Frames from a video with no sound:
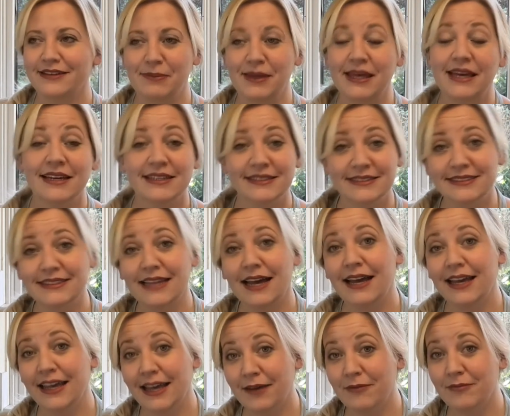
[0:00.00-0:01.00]
Because
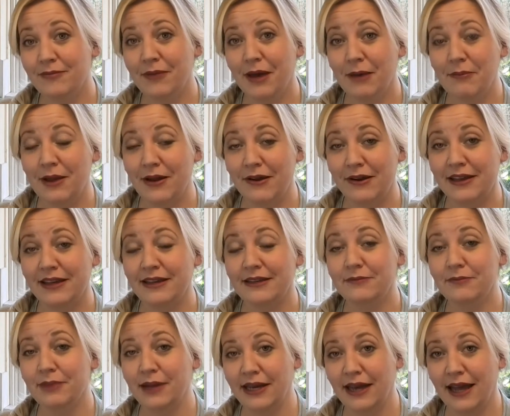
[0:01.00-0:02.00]
I am American
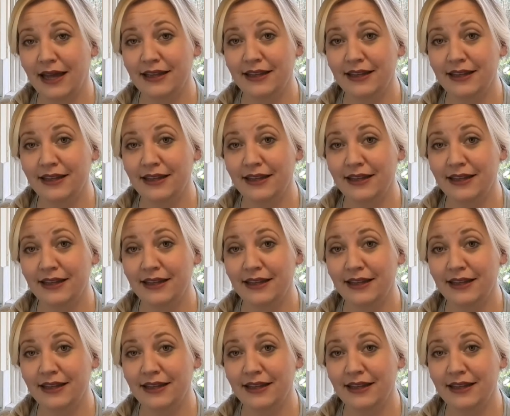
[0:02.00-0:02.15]
but I